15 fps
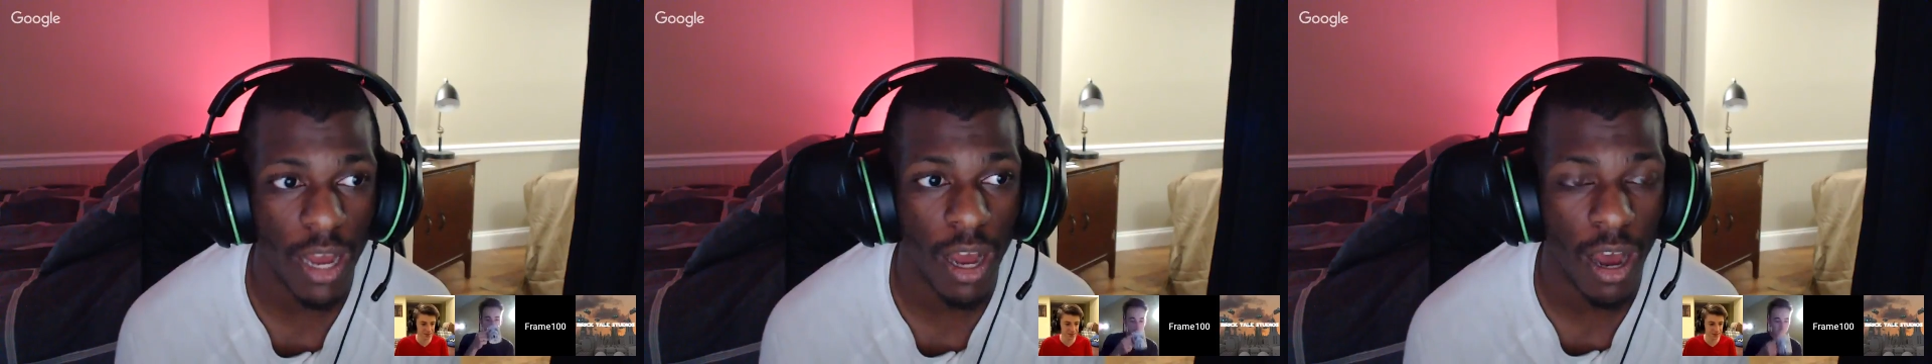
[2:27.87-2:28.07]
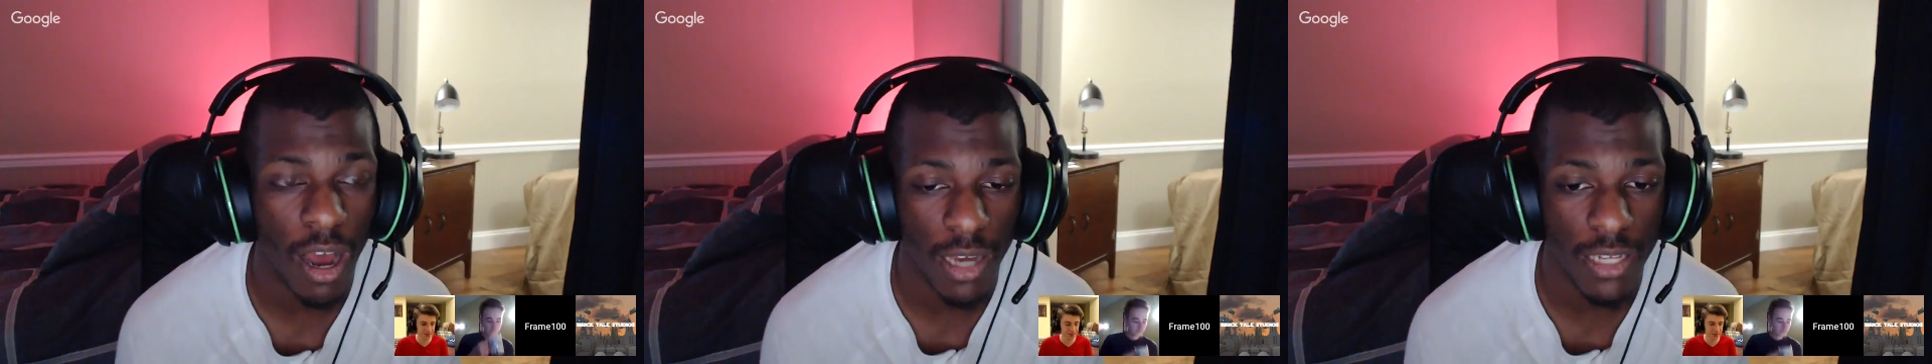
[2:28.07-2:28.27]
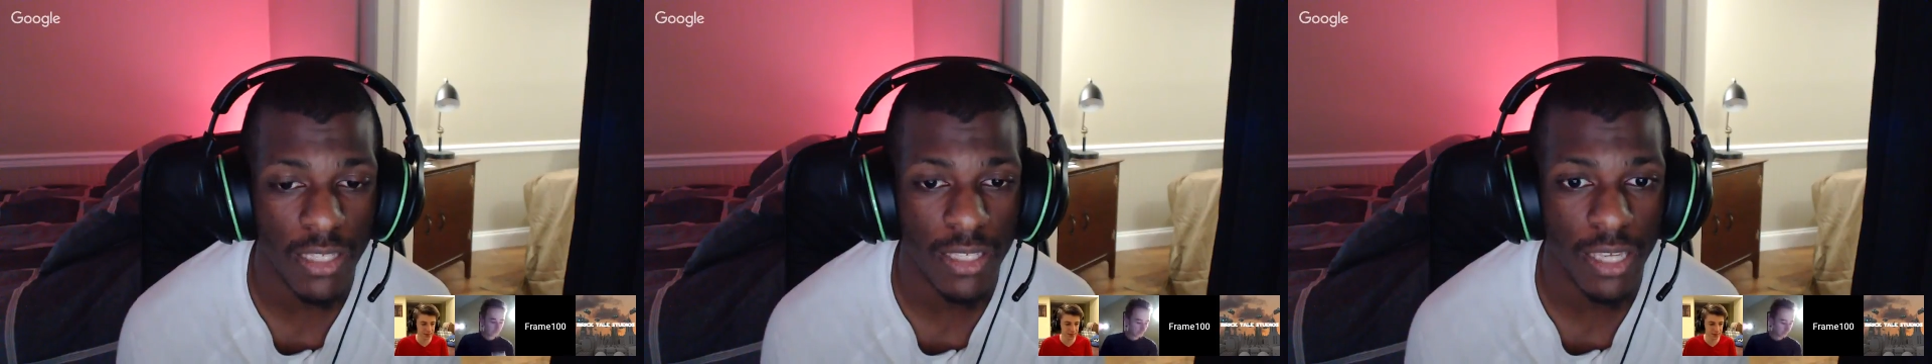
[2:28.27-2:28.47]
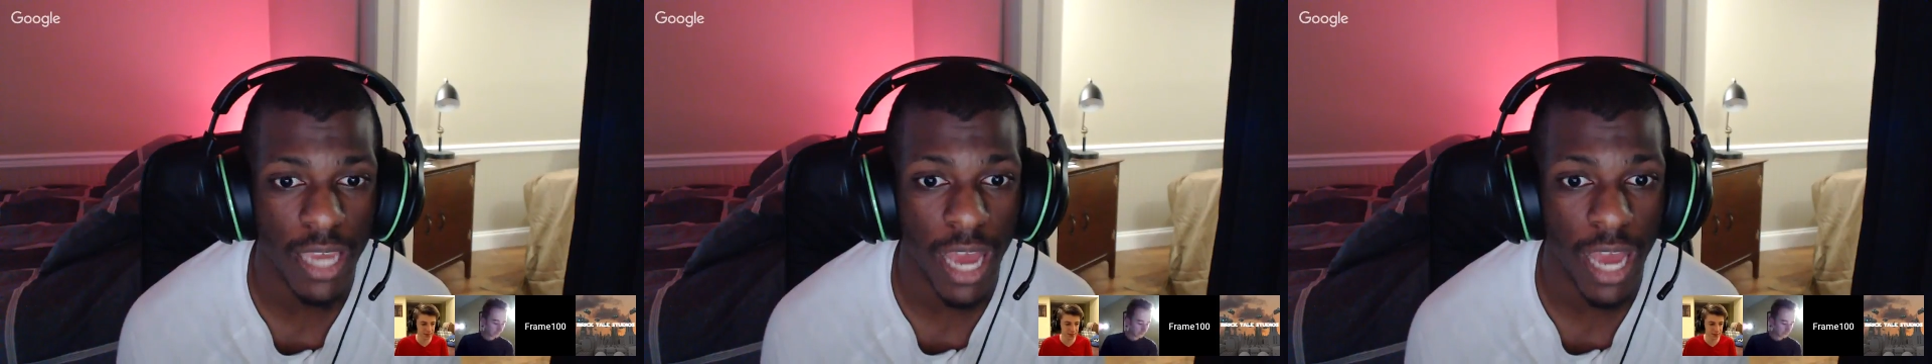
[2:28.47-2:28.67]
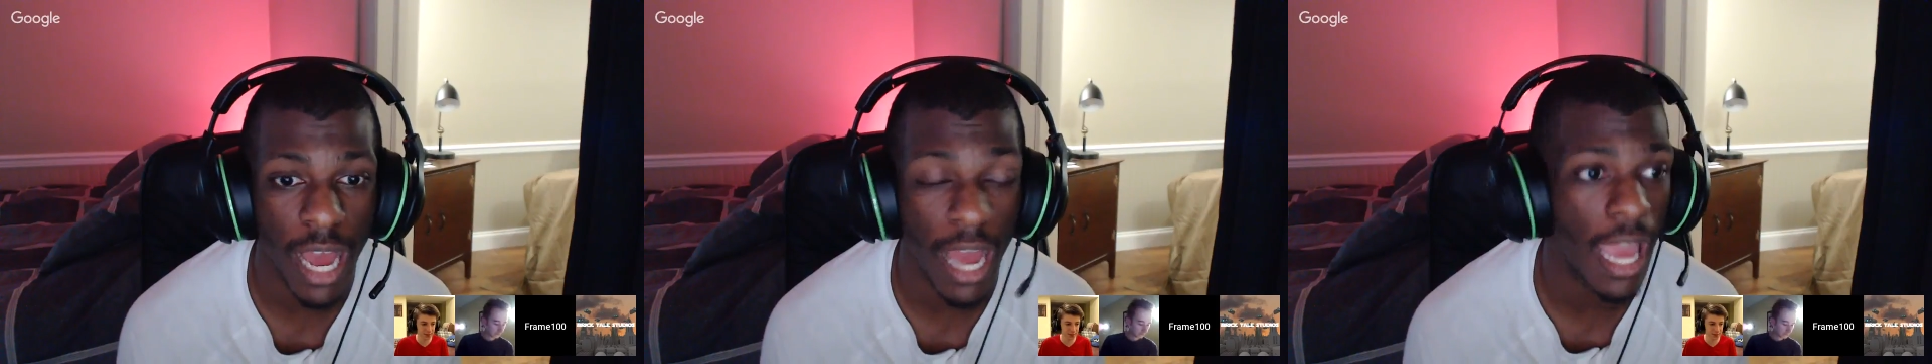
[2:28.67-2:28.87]
Honestly,
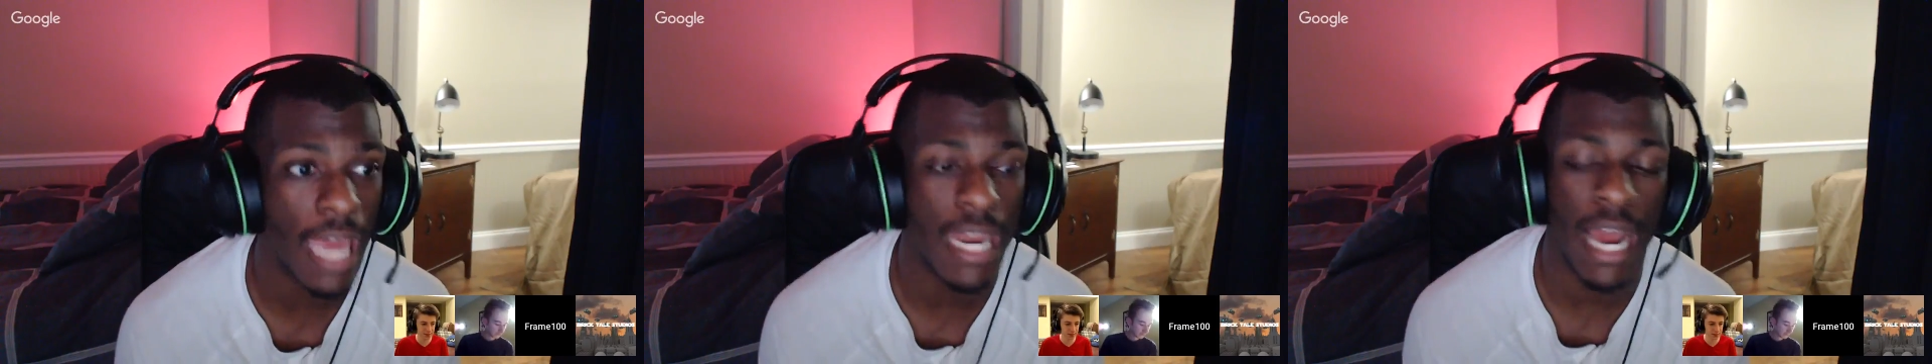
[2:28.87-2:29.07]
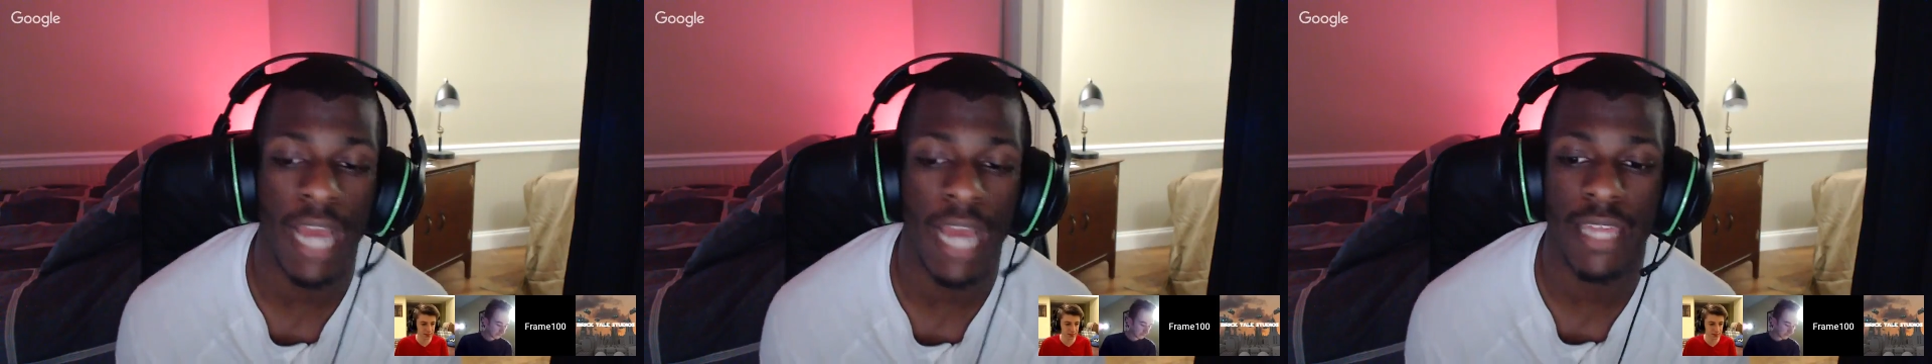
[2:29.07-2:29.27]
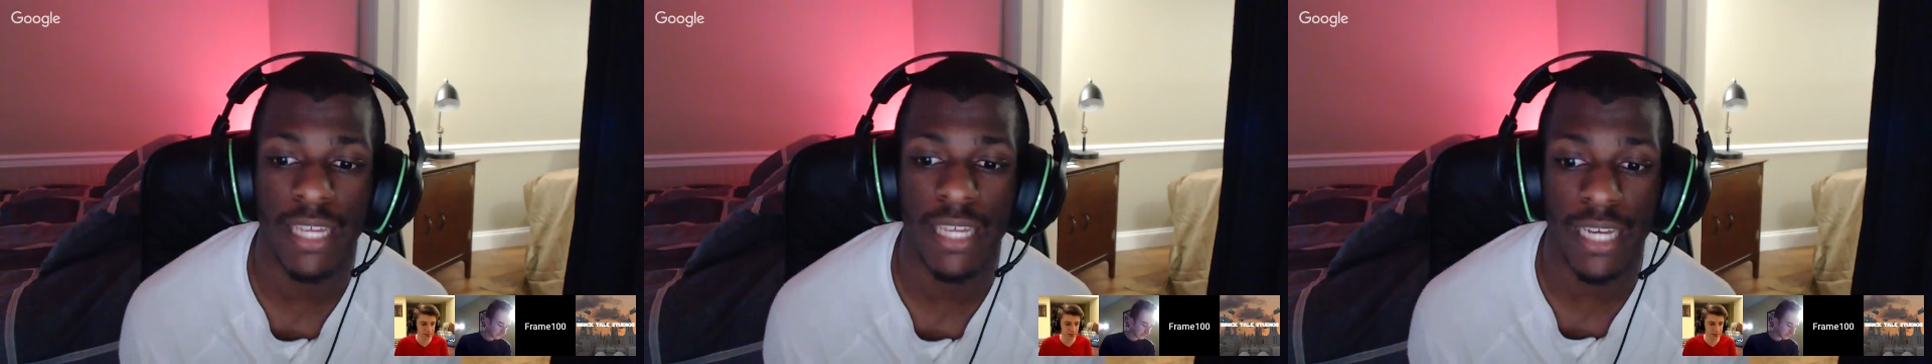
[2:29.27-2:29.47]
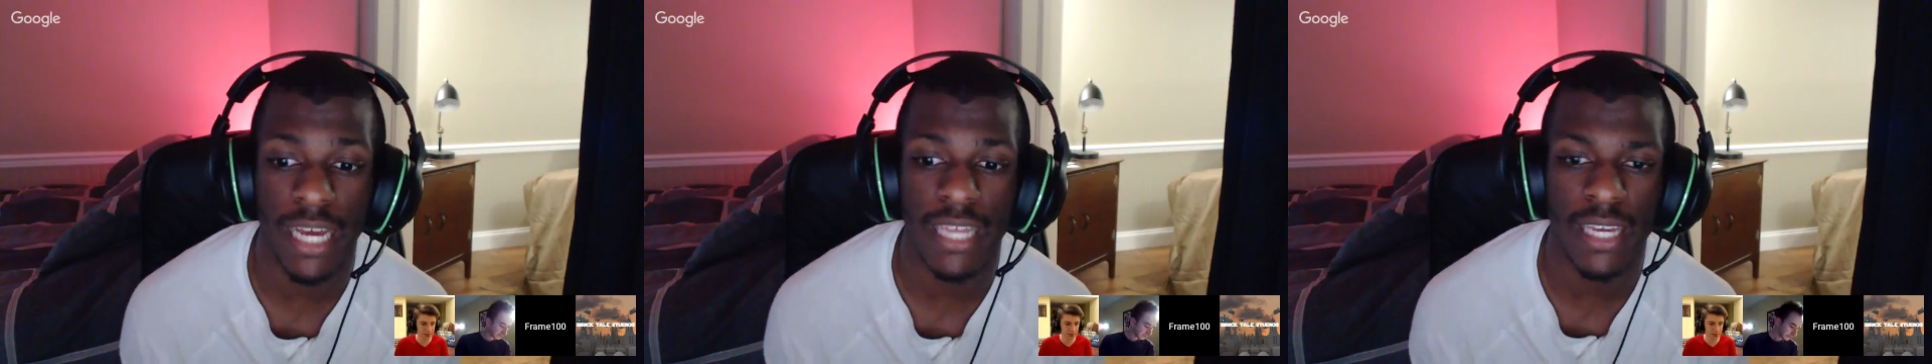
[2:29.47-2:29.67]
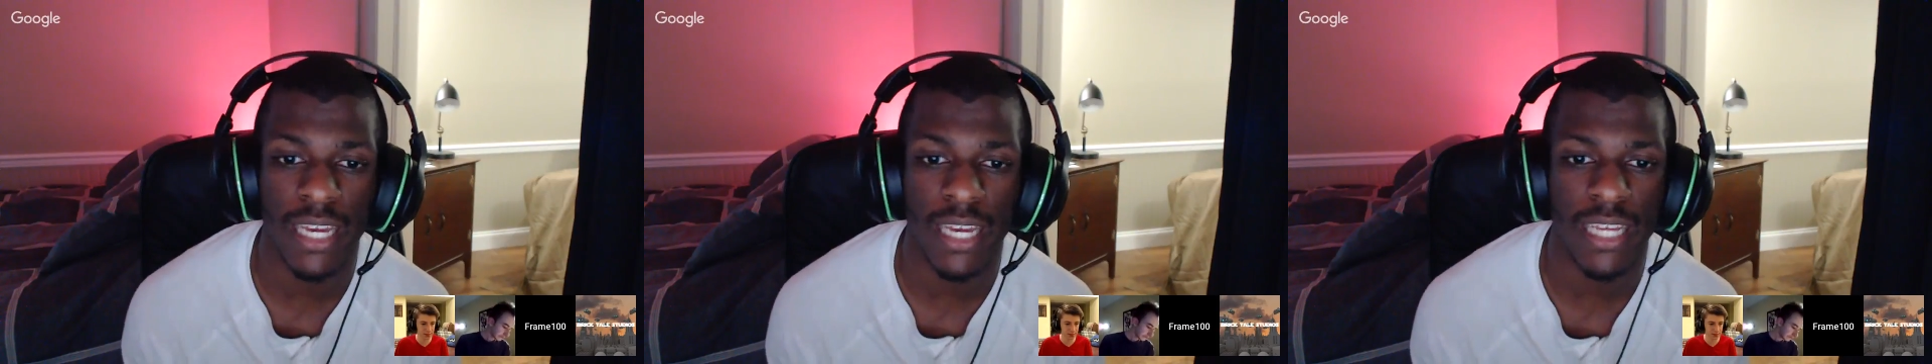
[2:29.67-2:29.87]
I think
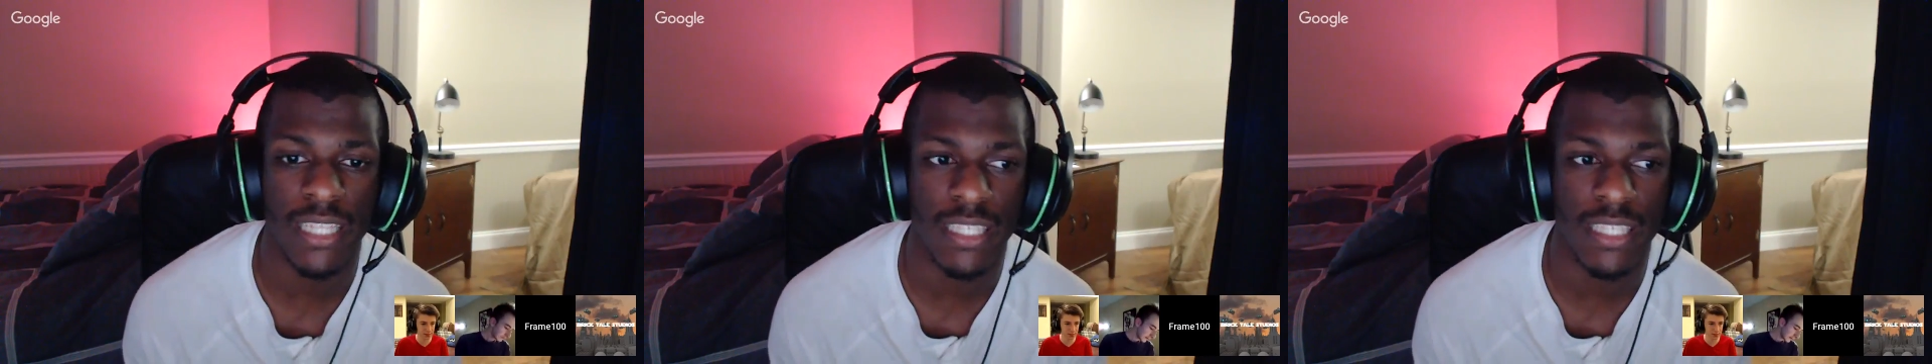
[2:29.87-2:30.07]
I can.